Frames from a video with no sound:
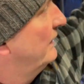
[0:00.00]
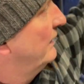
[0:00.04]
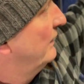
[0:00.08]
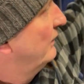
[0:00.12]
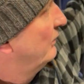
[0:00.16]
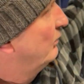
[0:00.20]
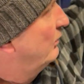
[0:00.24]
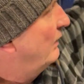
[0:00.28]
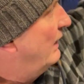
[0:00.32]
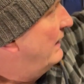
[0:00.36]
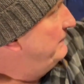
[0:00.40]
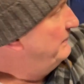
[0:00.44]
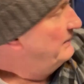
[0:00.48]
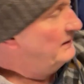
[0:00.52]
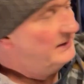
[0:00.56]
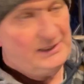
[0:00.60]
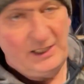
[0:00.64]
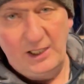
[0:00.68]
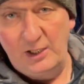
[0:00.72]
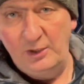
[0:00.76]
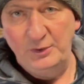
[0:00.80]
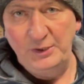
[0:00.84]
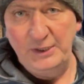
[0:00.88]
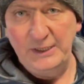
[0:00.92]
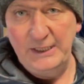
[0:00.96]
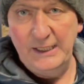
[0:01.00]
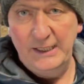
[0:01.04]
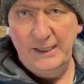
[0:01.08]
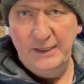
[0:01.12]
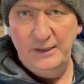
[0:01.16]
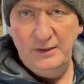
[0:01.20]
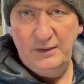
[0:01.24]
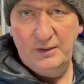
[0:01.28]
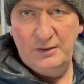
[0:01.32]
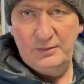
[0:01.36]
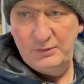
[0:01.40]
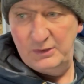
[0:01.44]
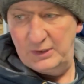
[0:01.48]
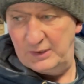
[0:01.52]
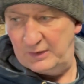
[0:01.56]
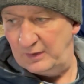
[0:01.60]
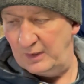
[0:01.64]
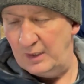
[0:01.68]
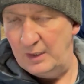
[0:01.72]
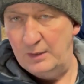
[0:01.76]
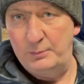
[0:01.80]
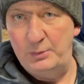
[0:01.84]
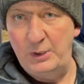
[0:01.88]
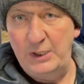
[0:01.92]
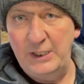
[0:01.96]
wipe it down again with
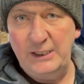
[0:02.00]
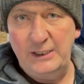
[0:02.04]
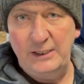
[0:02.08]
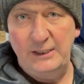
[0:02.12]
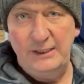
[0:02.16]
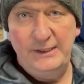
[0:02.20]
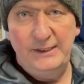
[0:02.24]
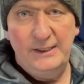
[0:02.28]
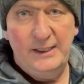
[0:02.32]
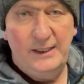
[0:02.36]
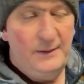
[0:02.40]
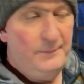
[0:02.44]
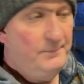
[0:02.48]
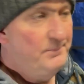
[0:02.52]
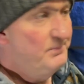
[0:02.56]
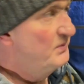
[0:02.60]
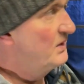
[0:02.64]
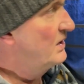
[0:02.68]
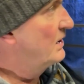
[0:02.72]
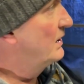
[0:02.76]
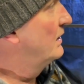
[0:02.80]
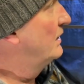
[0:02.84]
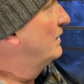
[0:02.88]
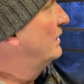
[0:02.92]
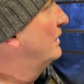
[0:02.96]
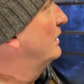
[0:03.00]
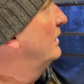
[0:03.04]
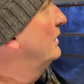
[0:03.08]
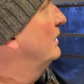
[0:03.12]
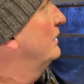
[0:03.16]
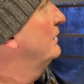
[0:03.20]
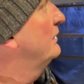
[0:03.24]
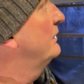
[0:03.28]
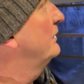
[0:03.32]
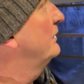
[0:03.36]
a brake cleaner, and